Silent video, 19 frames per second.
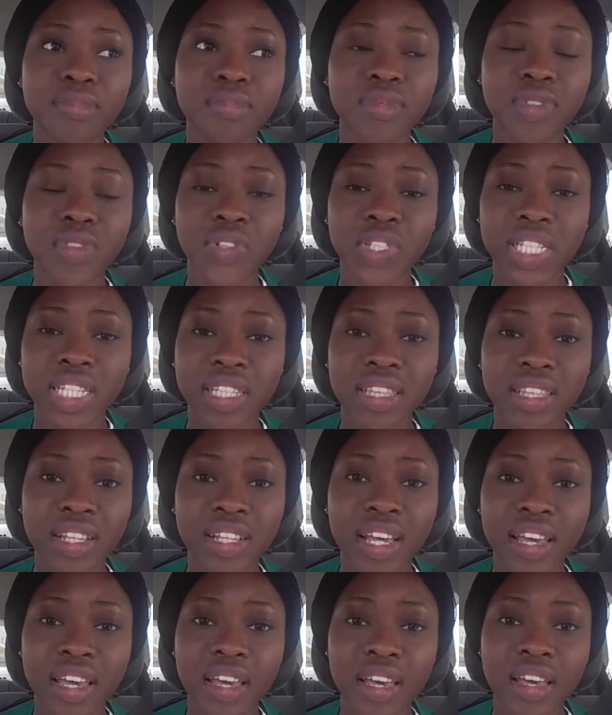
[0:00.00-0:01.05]
what was it, the
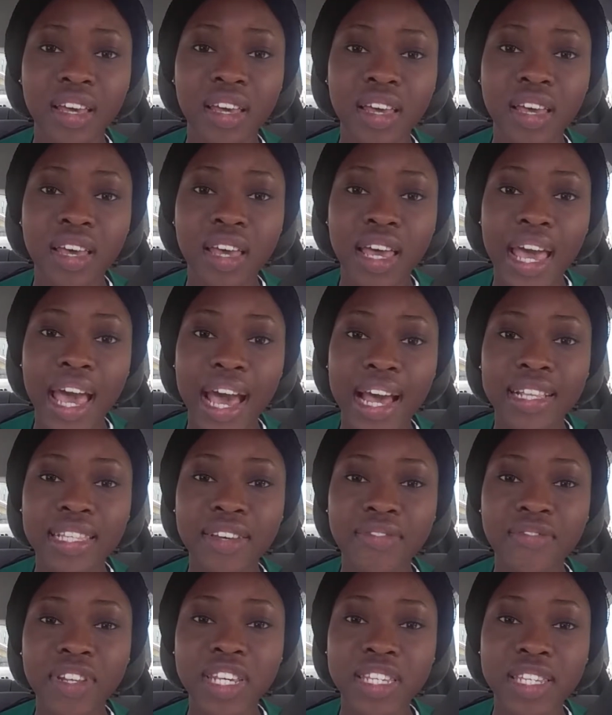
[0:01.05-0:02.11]
like
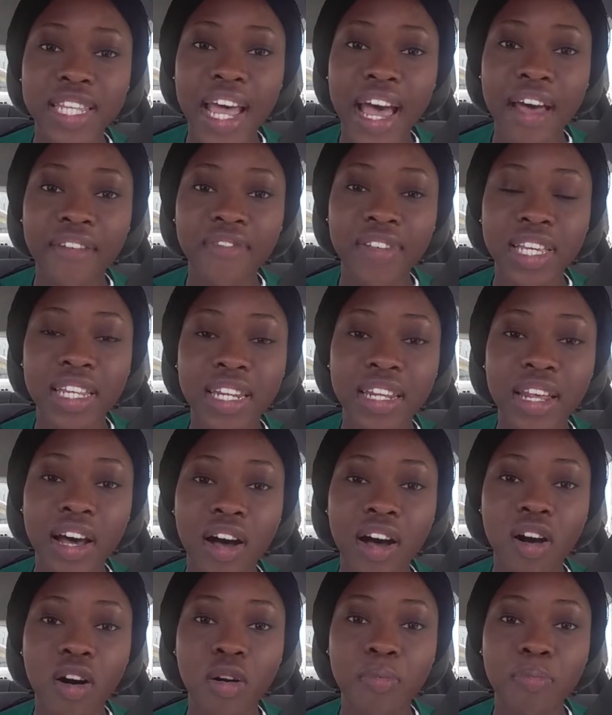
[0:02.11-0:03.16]
activity staff needed
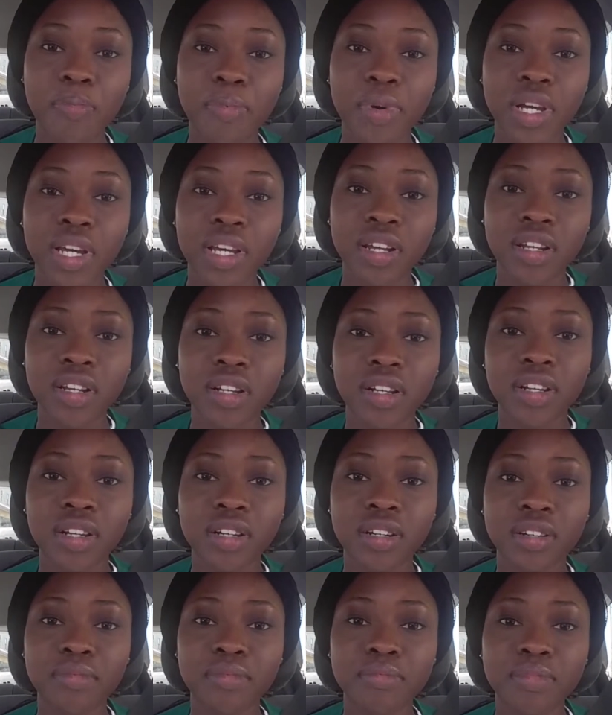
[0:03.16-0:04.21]
help
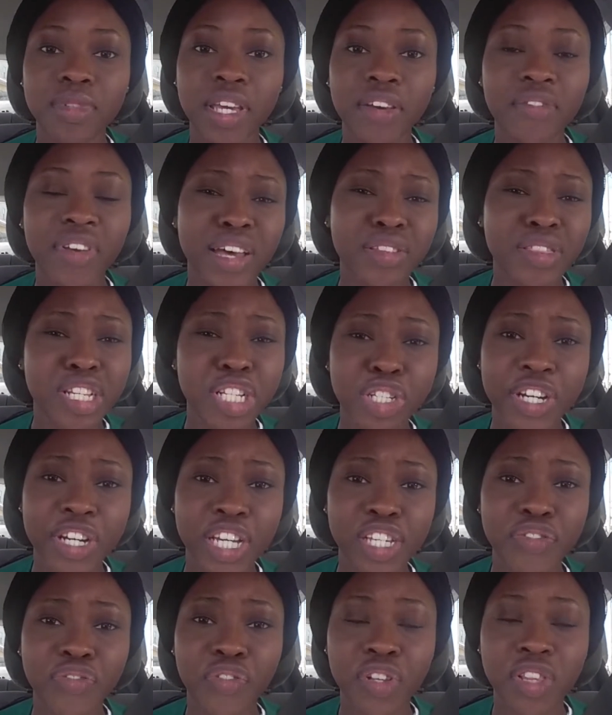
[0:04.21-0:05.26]
giving out the
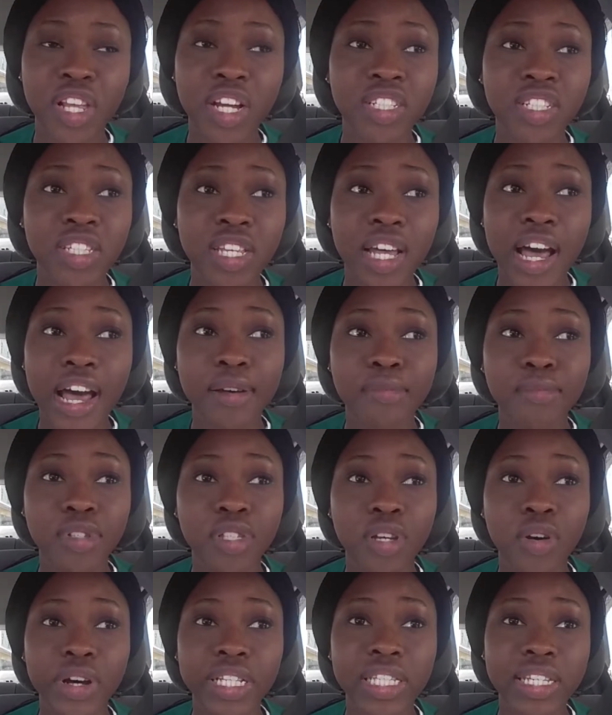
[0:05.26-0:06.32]
trays for lunchtime, so
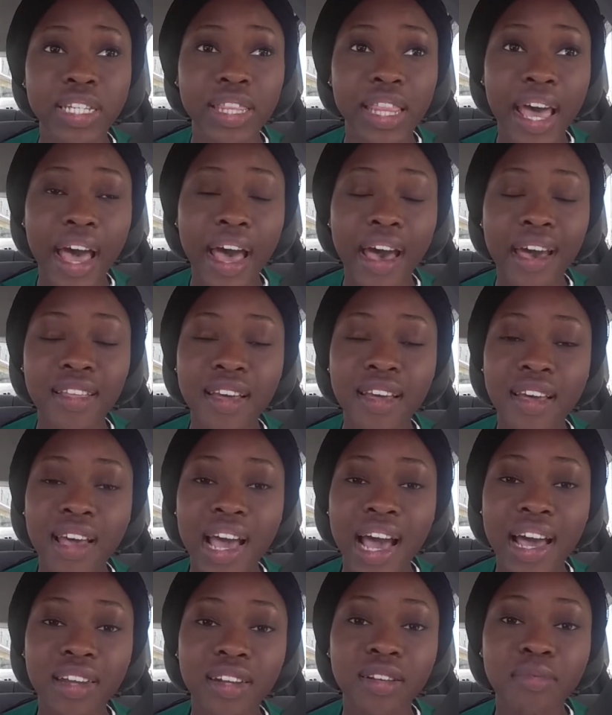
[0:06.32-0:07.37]
I did that.
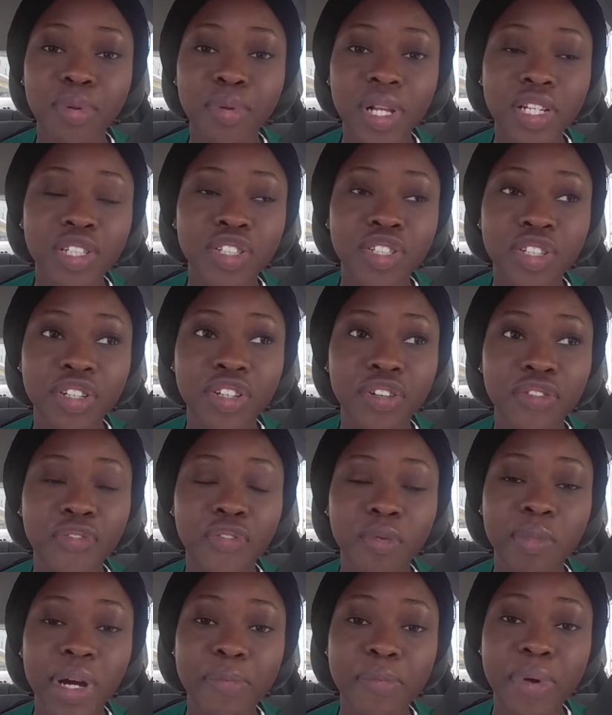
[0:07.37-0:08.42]
I did blood sugar for
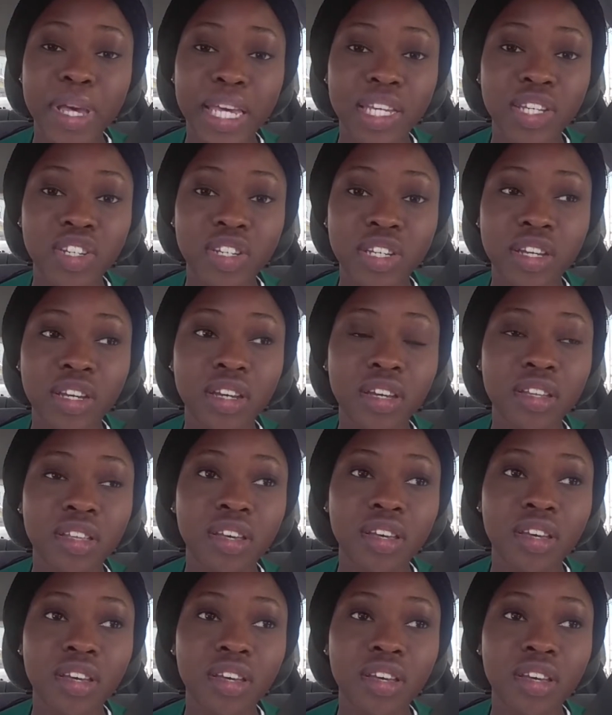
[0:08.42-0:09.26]
my patient,